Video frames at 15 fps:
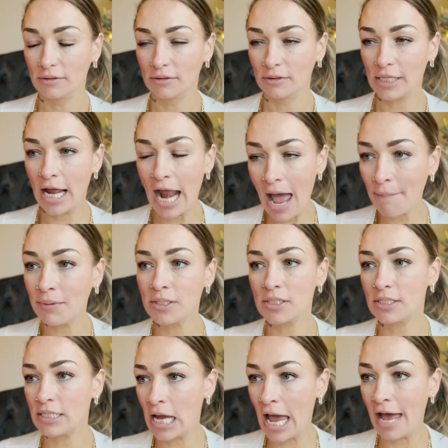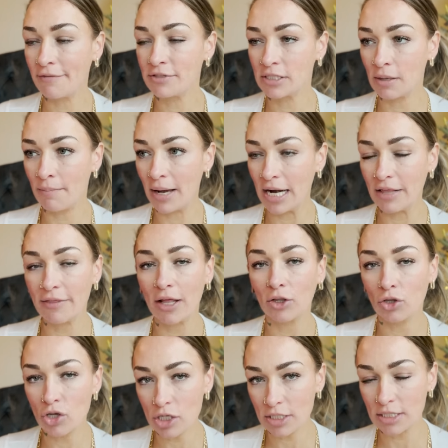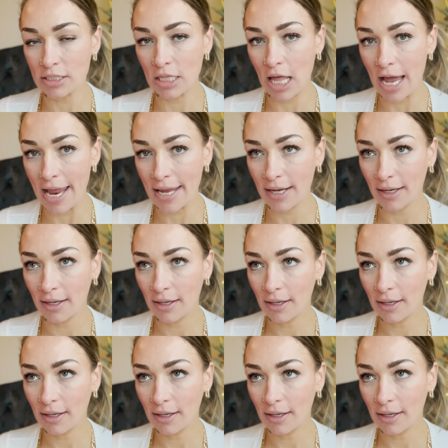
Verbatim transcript: that happens to have somebody that looks like